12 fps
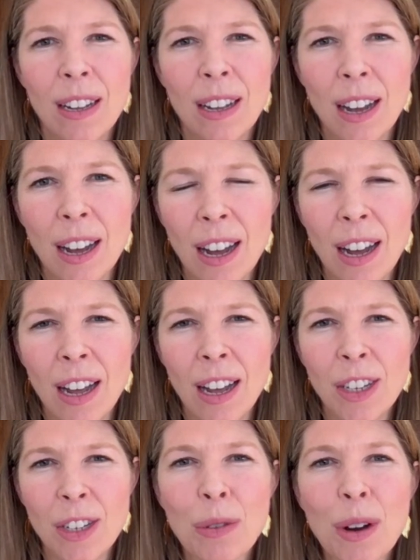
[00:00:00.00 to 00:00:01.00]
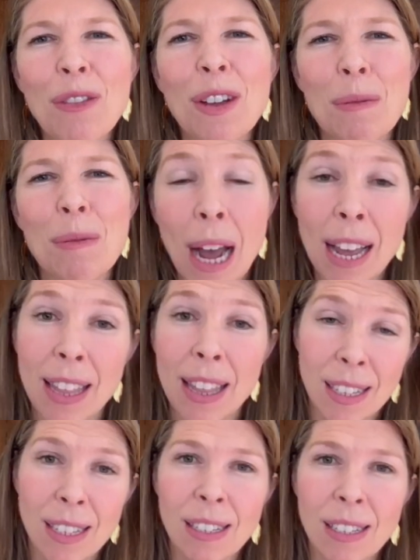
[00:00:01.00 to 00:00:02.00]
uh, driven by
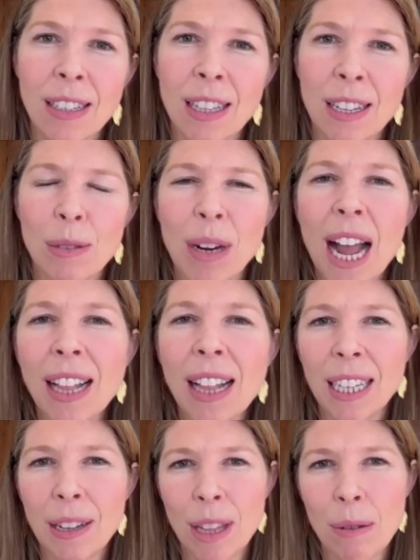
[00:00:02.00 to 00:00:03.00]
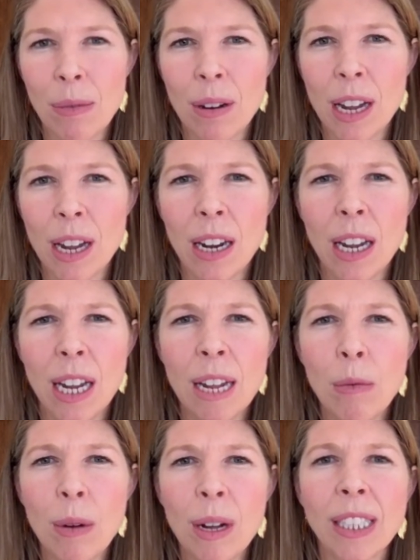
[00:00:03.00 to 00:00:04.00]
this this reality that we're in
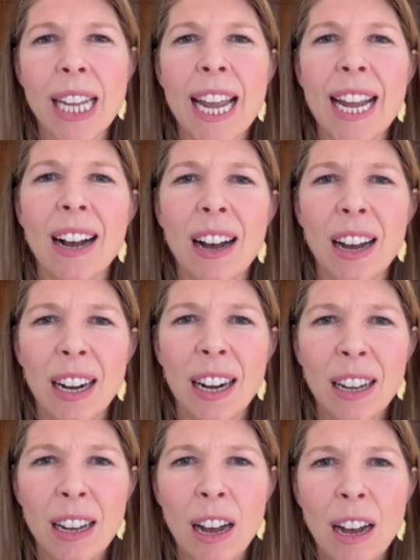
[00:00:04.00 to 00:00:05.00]
will take on